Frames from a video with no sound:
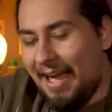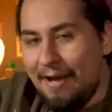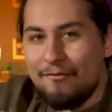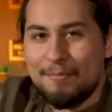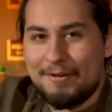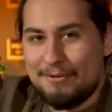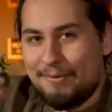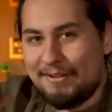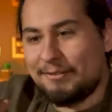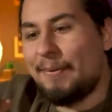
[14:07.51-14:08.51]
Everybody
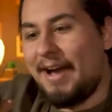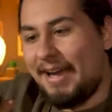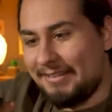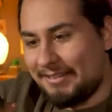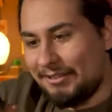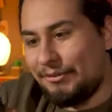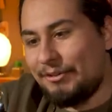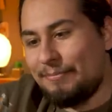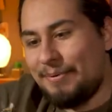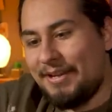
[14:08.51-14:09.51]
wants Pilot
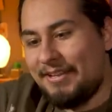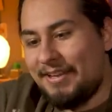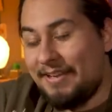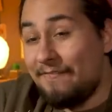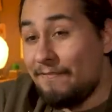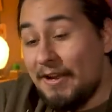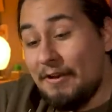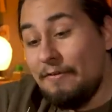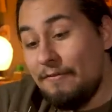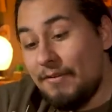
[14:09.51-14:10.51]
Luke, but very,